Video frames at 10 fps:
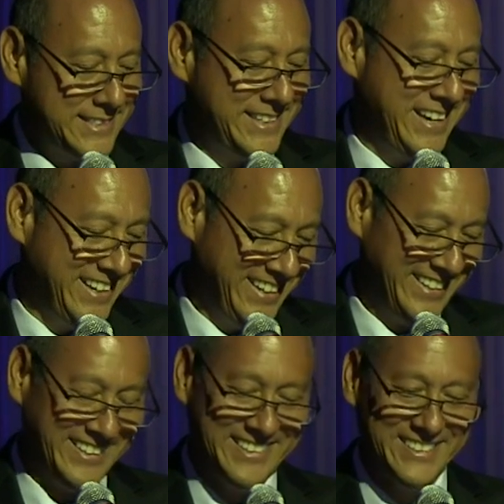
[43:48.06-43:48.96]
this,
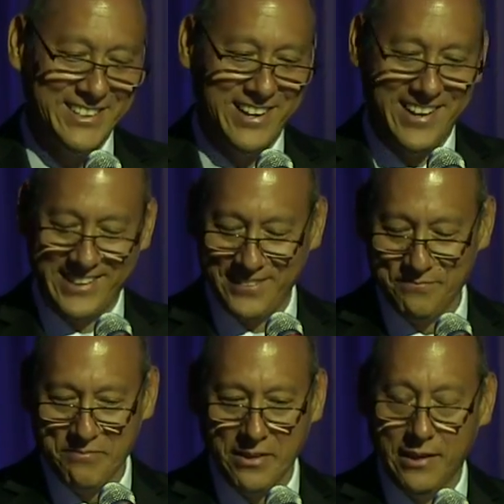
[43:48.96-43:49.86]
this is a doctor.
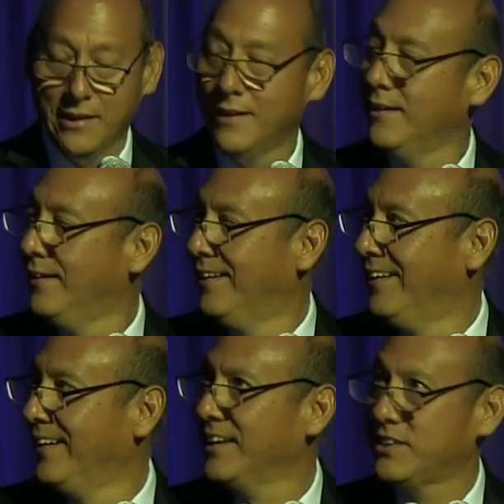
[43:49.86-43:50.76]

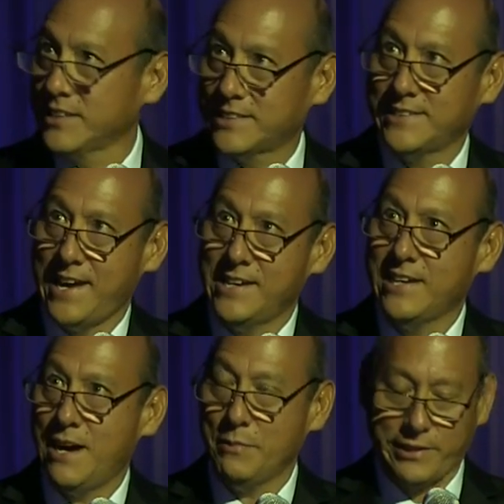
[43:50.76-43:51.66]
This is
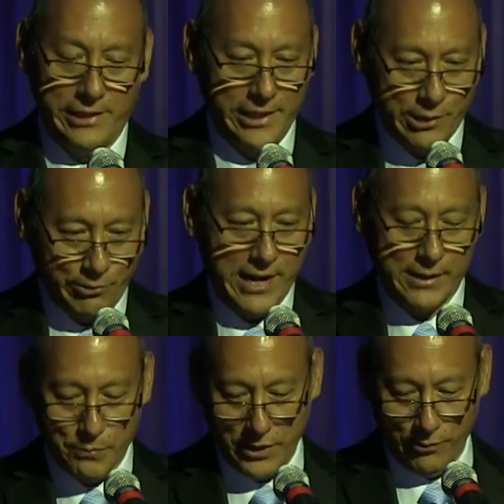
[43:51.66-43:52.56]
anatomically
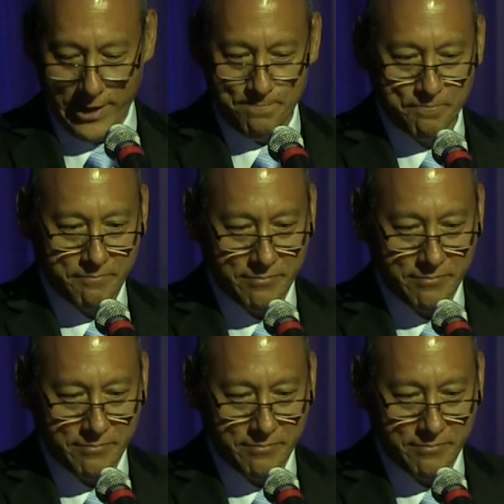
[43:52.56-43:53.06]
correct, by the way.